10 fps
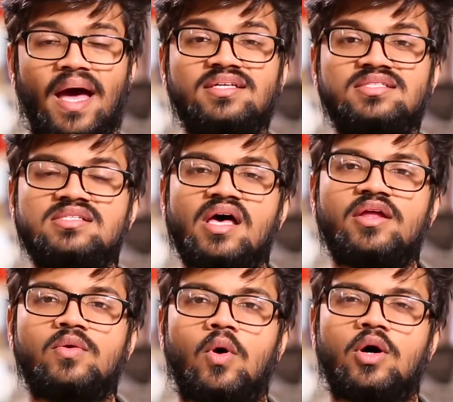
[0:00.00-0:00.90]
Max
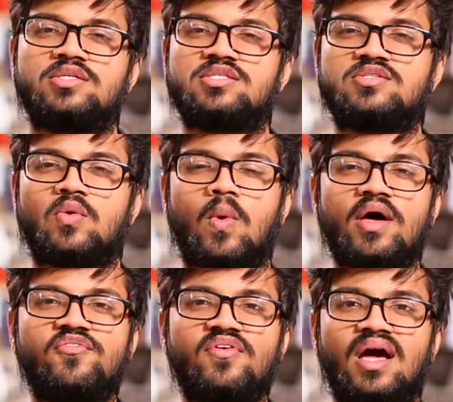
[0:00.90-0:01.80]
Design Awards is a
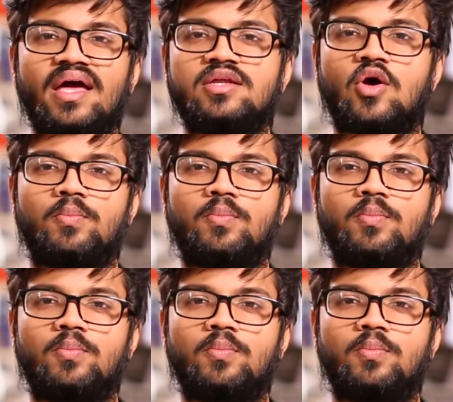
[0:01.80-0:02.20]
one-of-a-kind